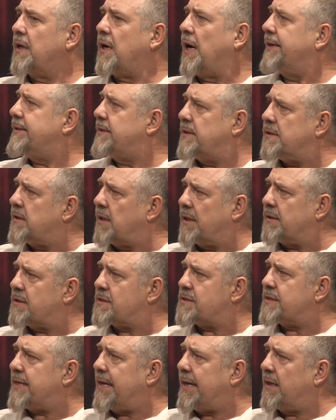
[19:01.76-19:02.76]
I didn't
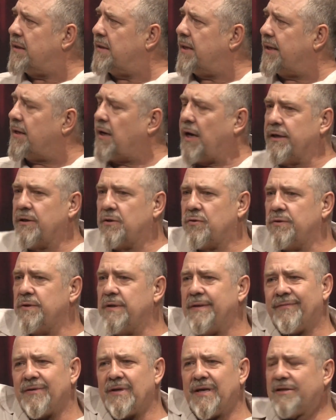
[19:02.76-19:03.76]
understand that. I didn't
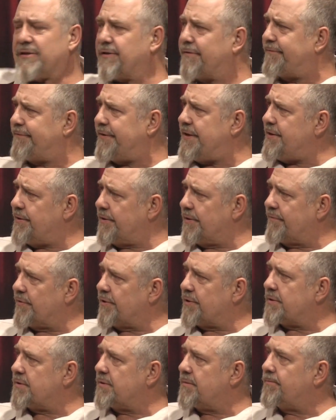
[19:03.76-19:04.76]
even get the feel of
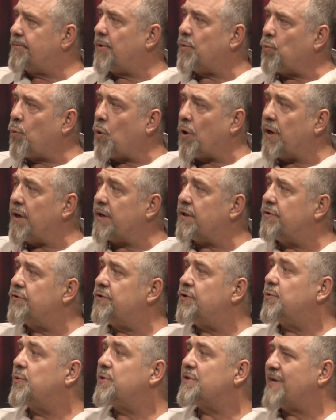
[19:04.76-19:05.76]
it. But what I could
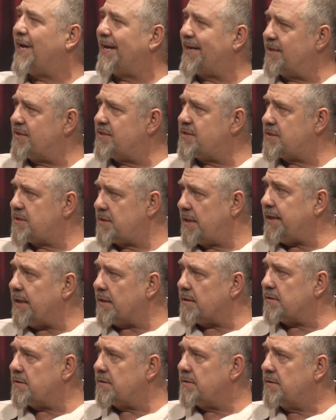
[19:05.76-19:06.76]
do was I could see
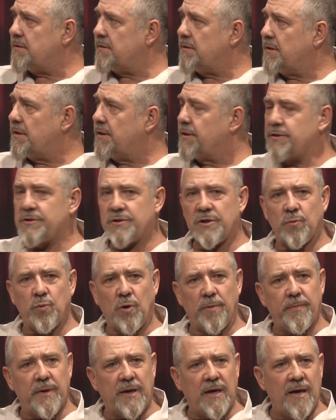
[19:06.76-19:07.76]
it. So
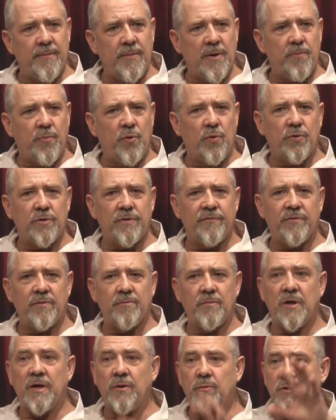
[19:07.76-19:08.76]
what became important for
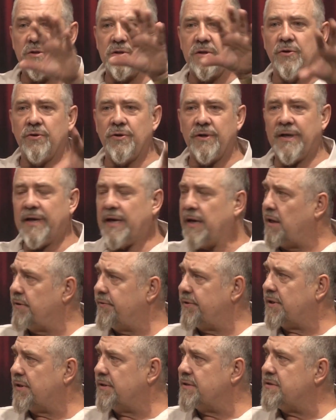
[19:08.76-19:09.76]
me was learning how
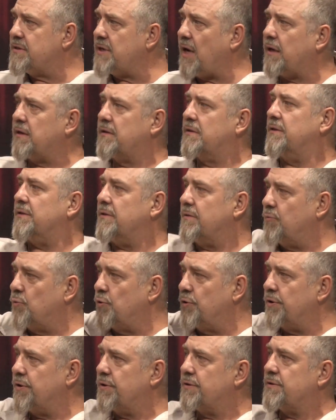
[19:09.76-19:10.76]
the conductor
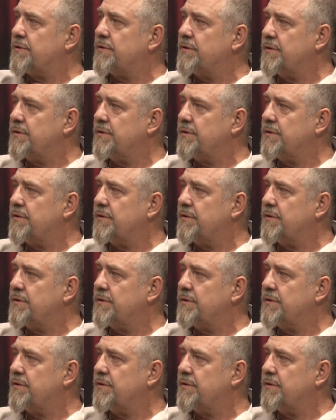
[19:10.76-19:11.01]
works.